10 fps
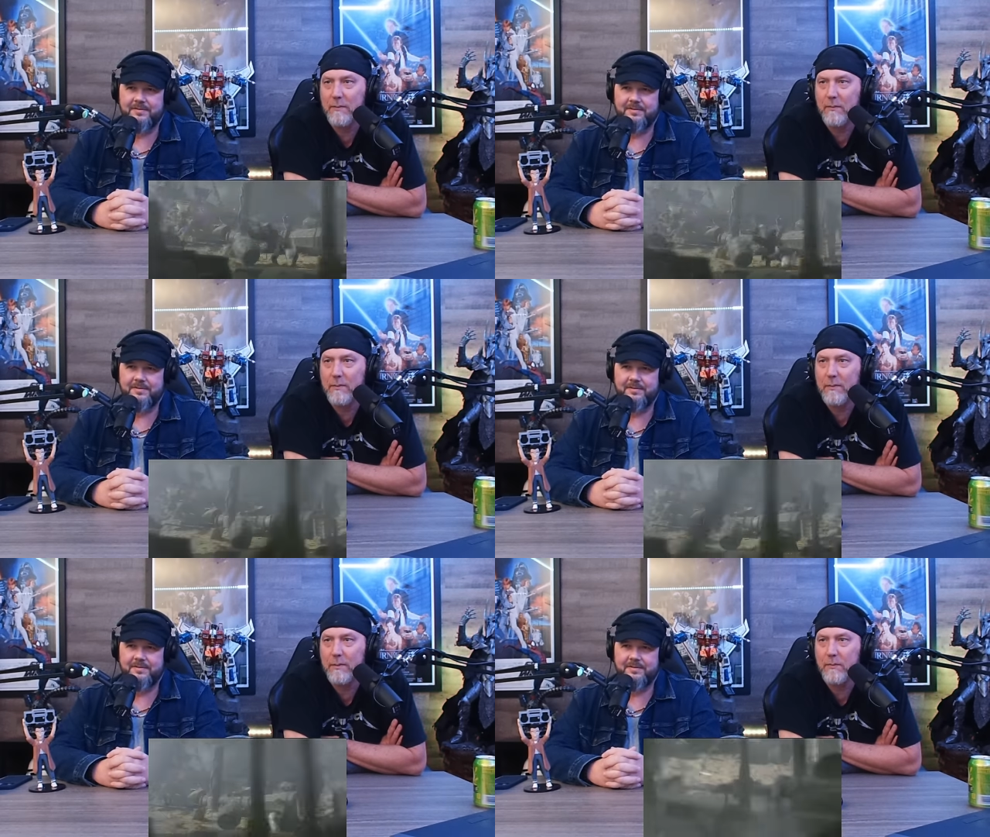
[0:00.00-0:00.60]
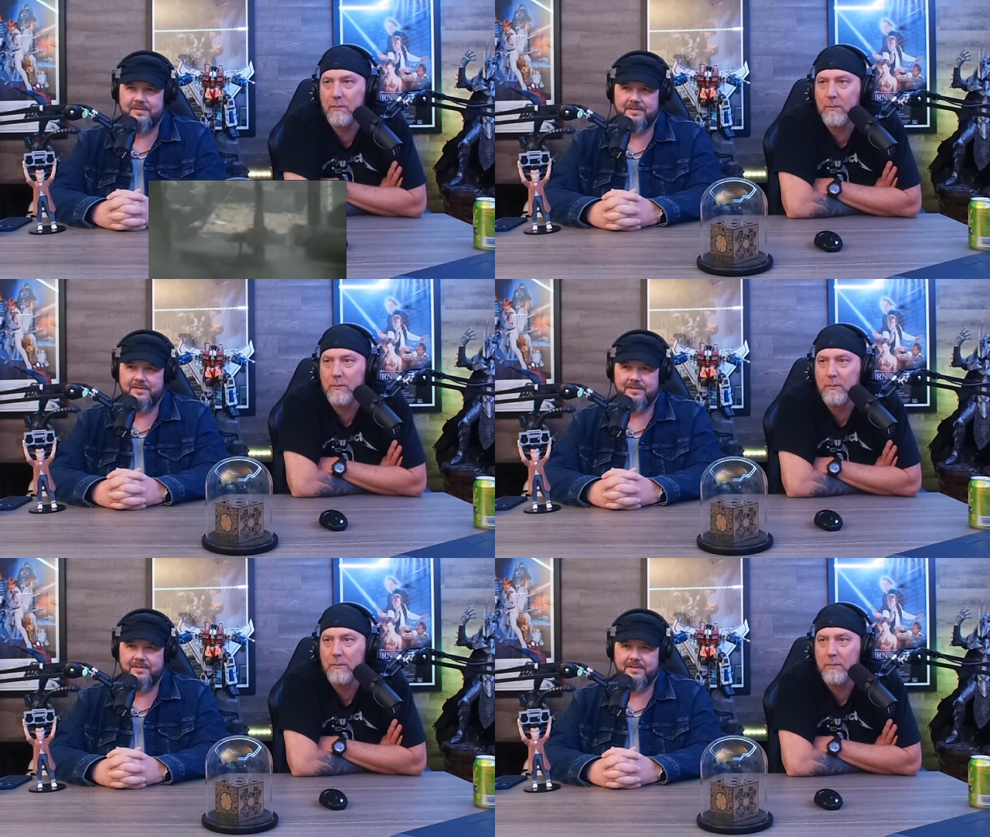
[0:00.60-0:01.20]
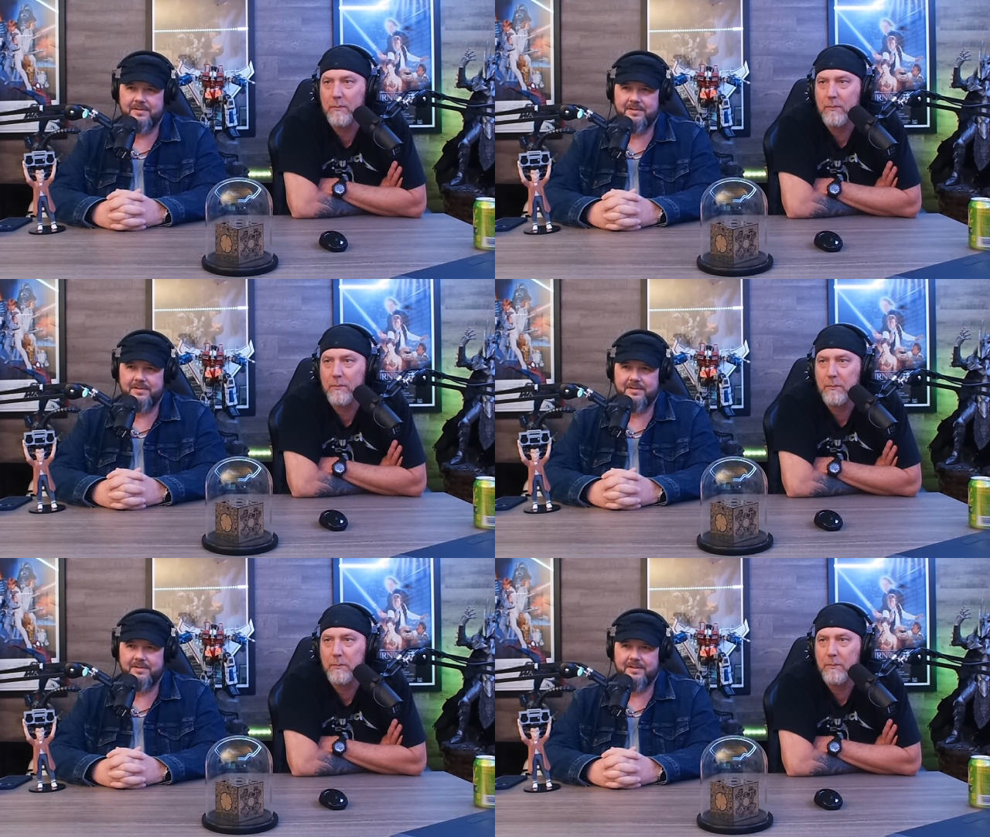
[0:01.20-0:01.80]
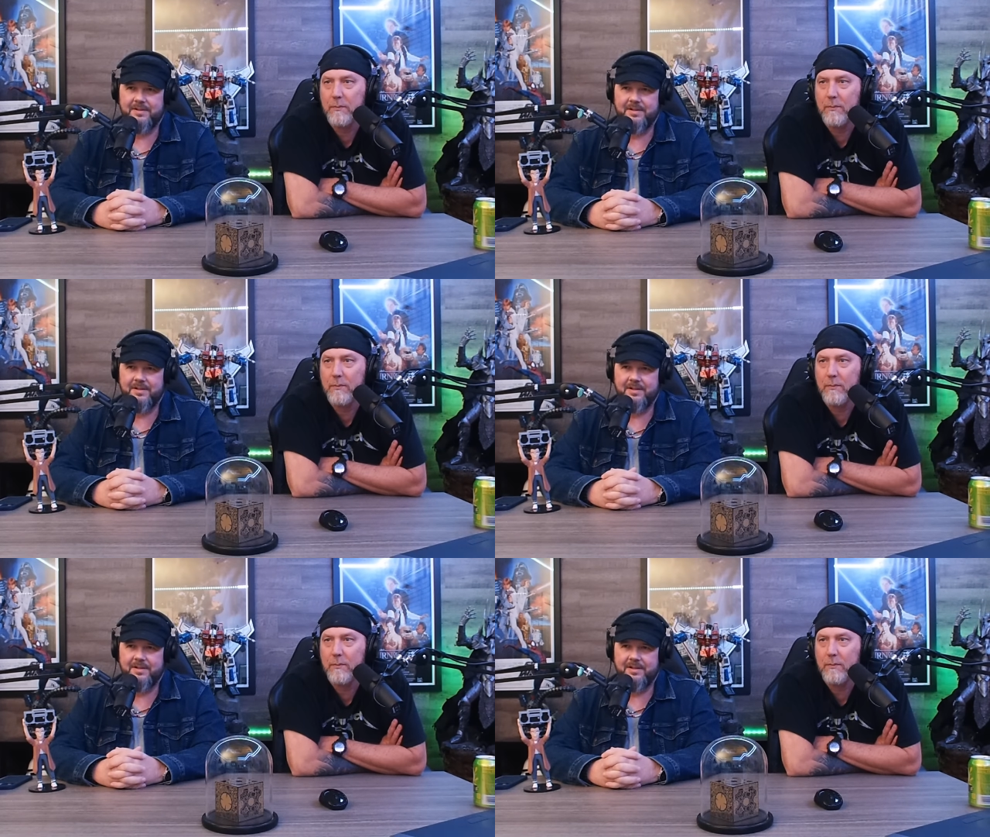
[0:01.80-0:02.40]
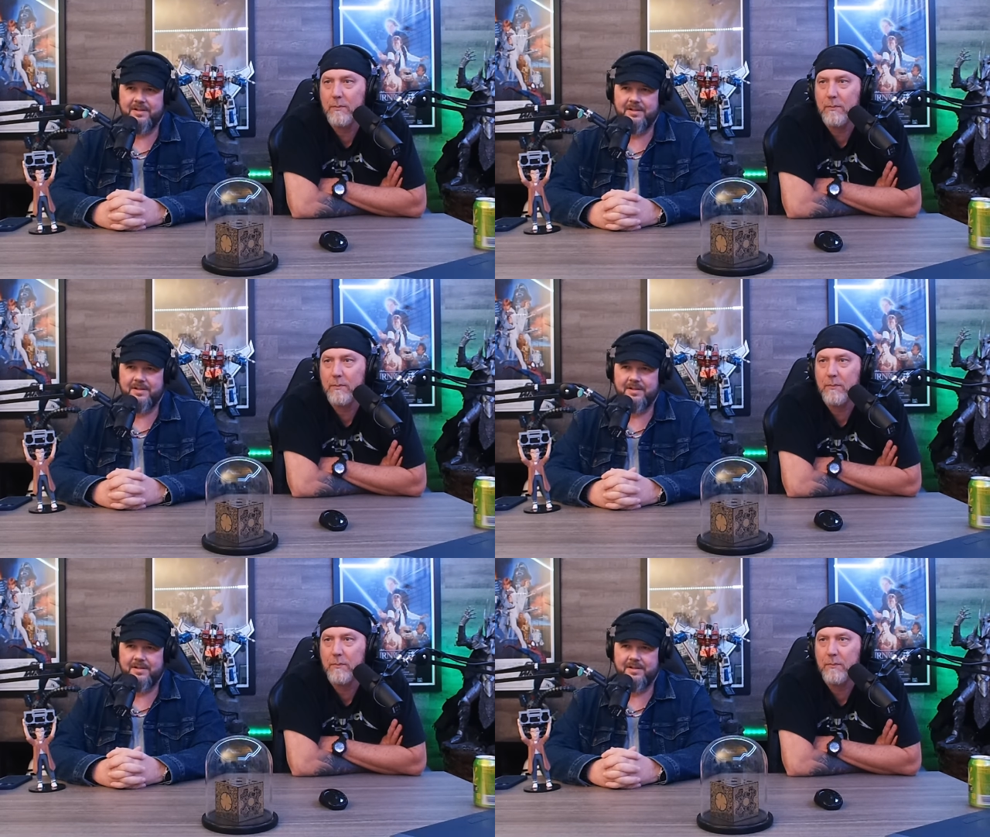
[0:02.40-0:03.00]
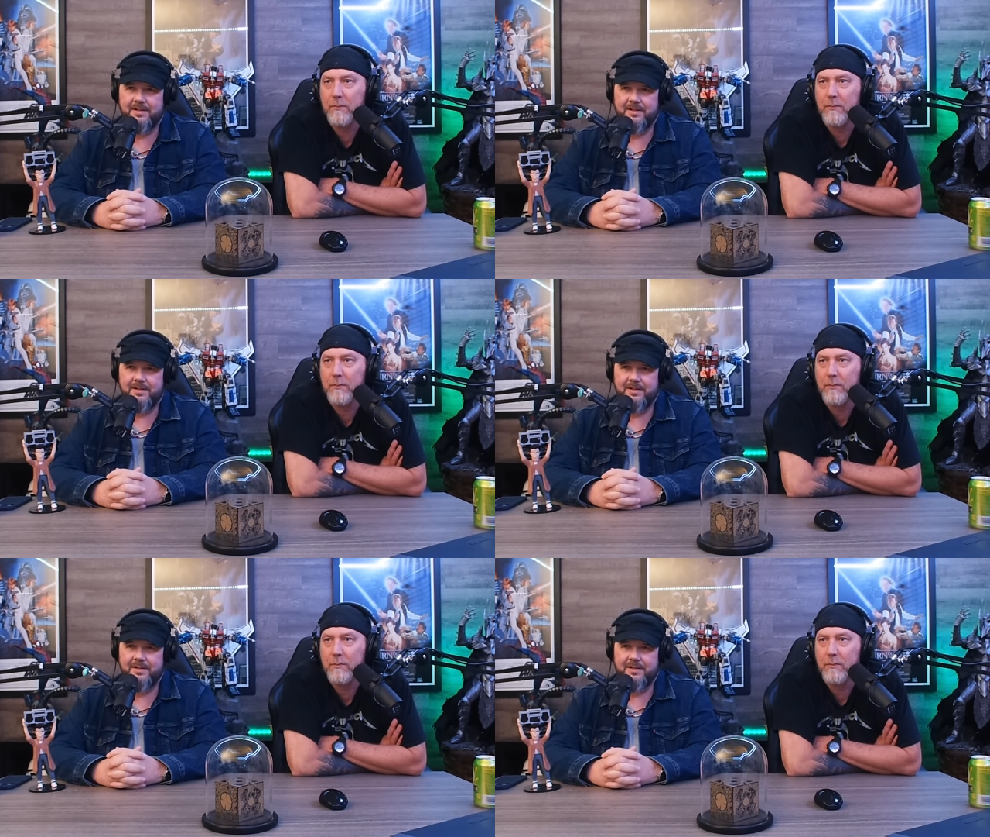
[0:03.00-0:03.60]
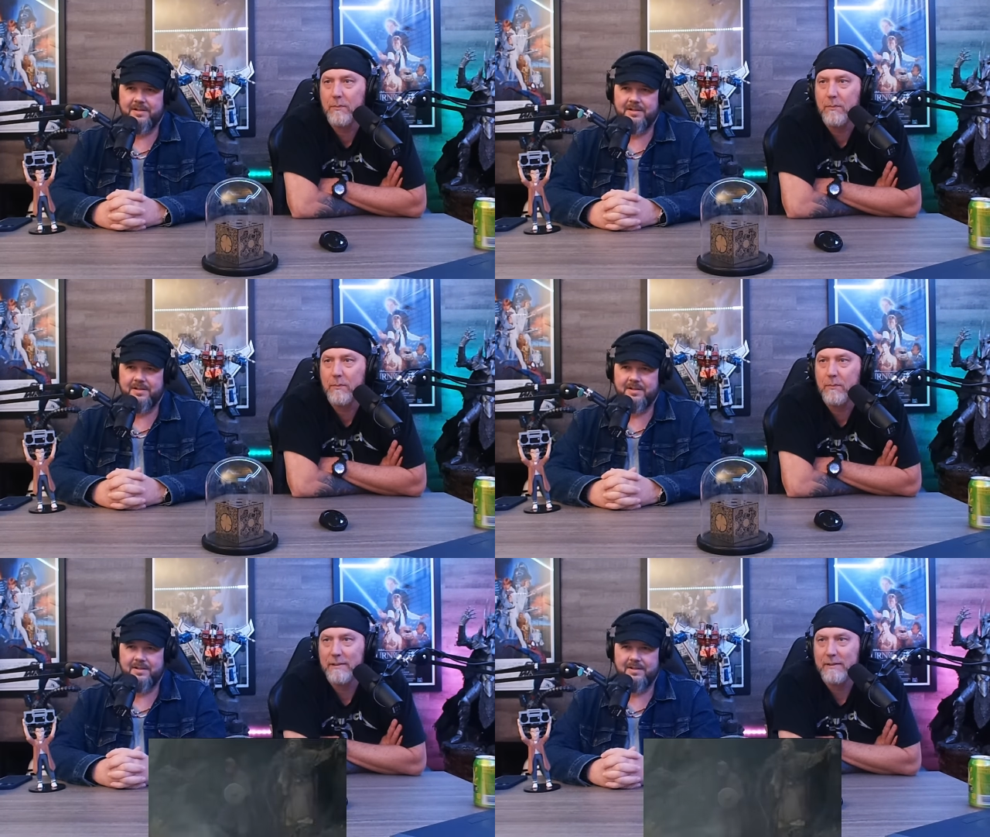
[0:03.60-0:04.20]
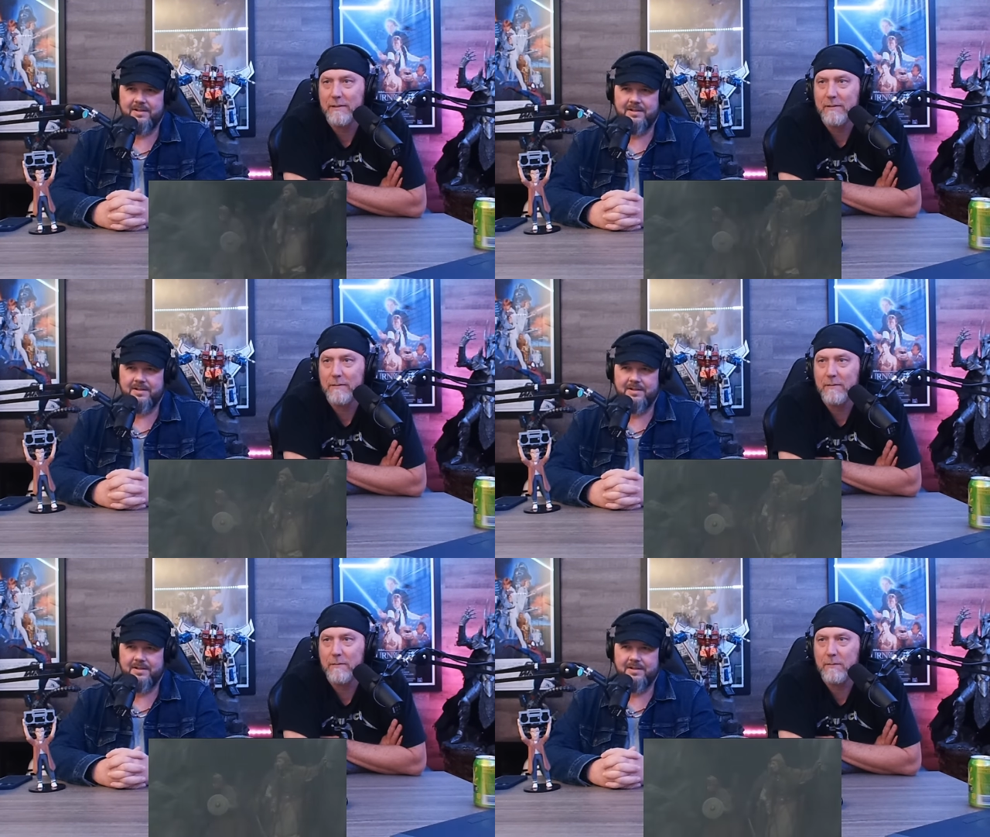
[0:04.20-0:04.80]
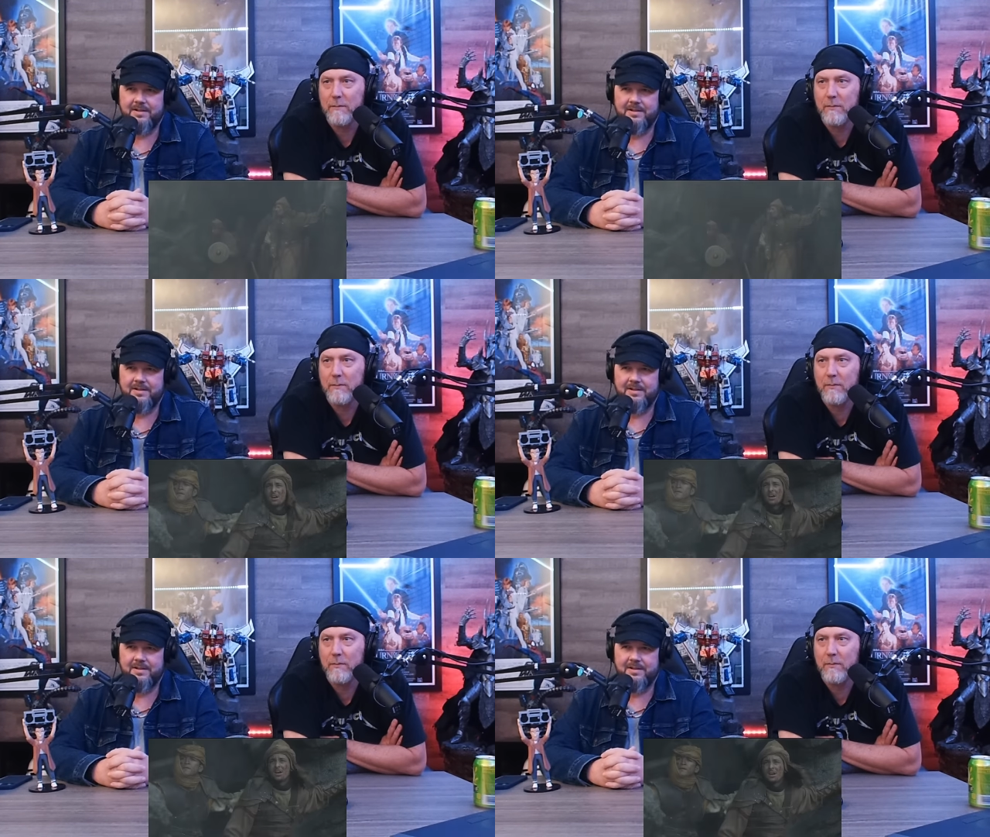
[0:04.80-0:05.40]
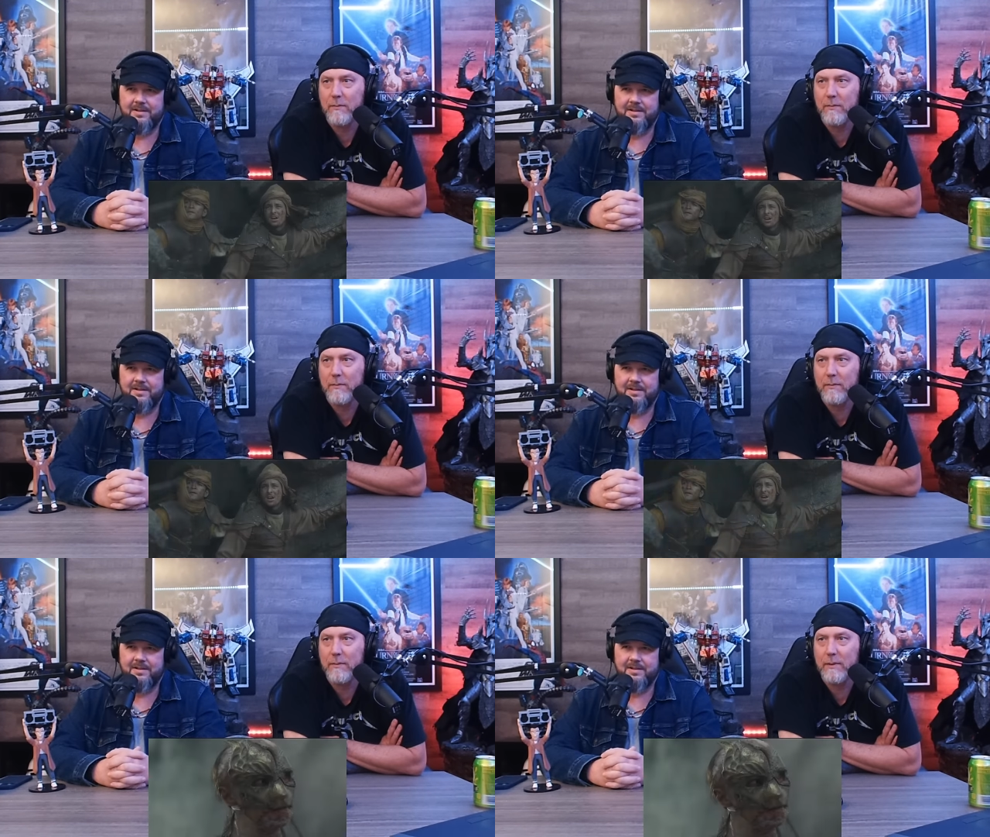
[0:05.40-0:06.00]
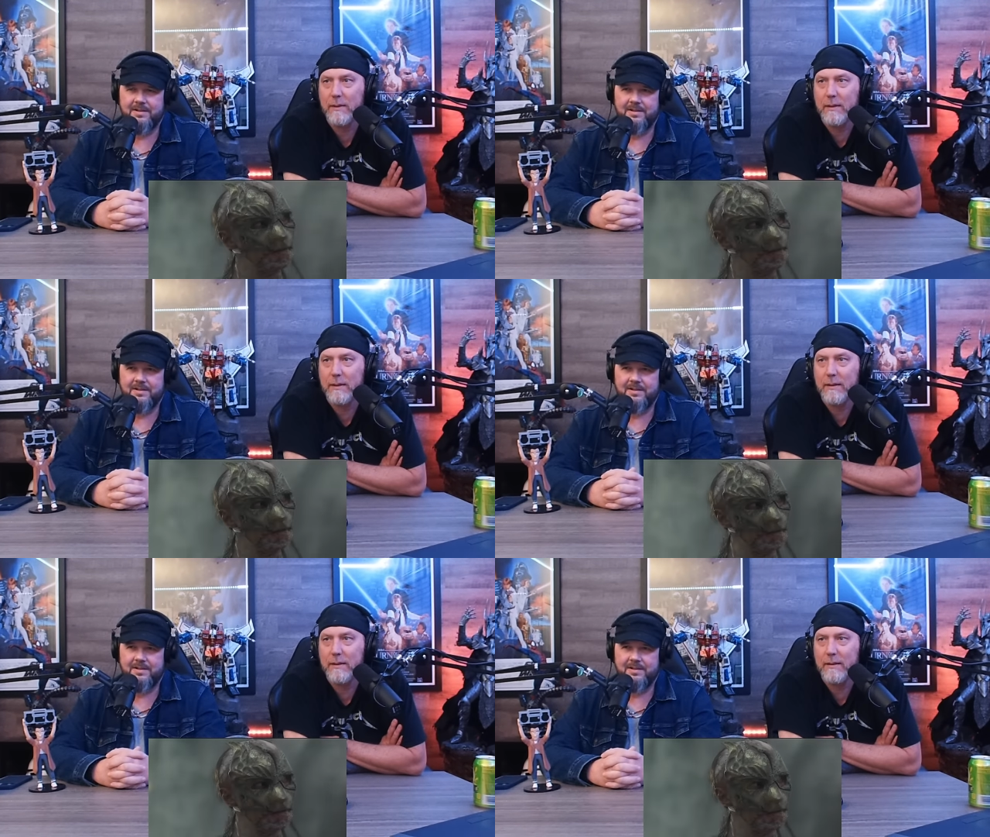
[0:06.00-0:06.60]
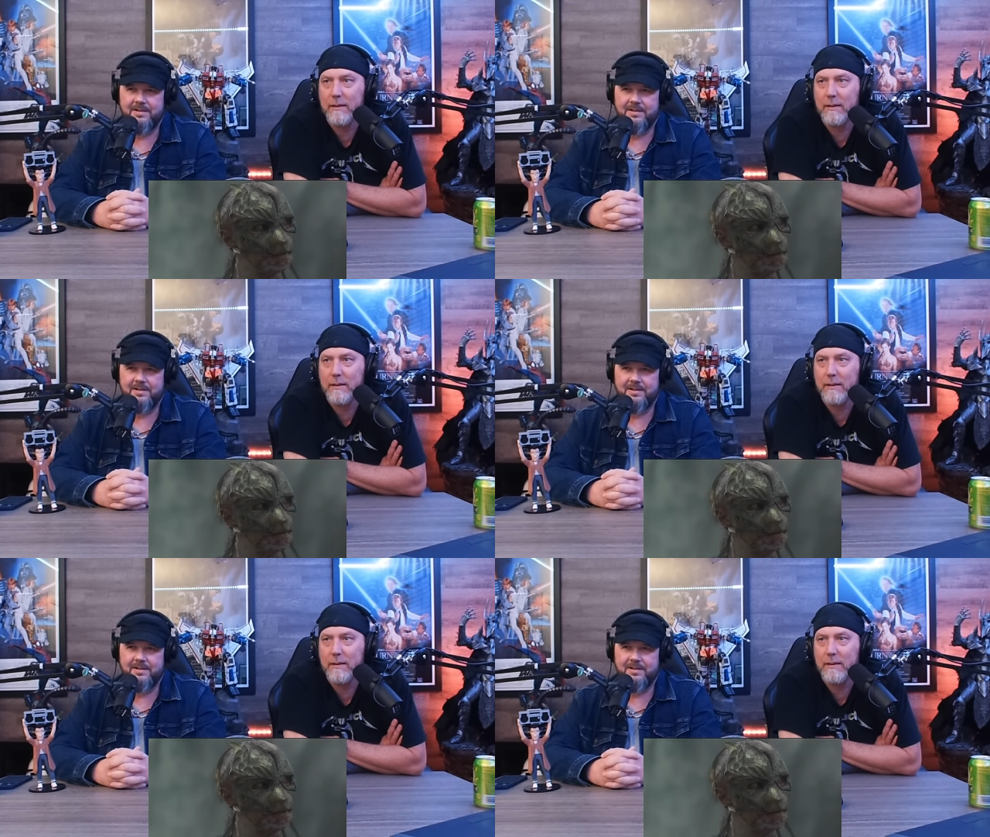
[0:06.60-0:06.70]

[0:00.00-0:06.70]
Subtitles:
(no one is talking)